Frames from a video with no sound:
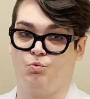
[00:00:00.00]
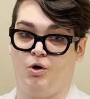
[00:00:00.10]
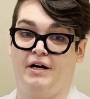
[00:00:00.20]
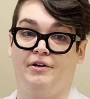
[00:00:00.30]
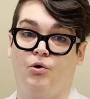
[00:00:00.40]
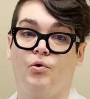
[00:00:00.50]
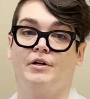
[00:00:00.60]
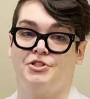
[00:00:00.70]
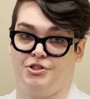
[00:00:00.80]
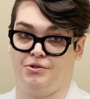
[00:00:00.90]
one or
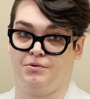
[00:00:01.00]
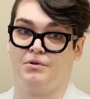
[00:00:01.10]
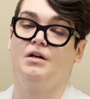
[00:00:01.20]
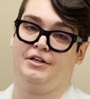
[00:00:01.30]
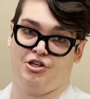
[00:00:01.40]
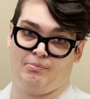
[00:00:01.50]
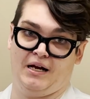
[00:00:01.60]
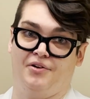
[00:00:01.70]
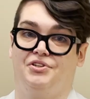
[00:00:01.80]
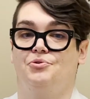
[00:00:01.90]
two in your
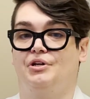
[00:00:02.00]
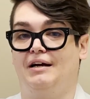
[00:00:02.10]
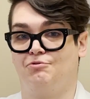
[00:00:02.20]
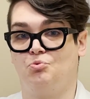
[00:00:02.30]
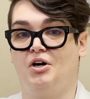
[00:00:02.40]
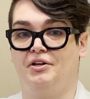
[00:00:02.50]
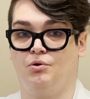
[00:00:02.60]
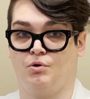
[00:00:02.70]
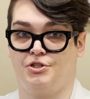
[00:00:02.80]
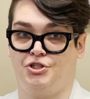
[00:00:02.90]
mouth, you can have one
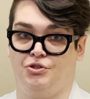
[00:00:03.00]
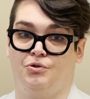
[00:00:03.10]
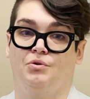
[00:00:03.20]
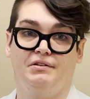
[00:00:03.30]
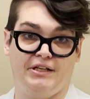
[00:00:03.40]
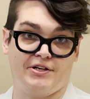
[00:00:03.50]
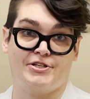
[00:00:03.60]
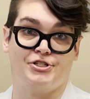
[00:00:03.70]
or two near your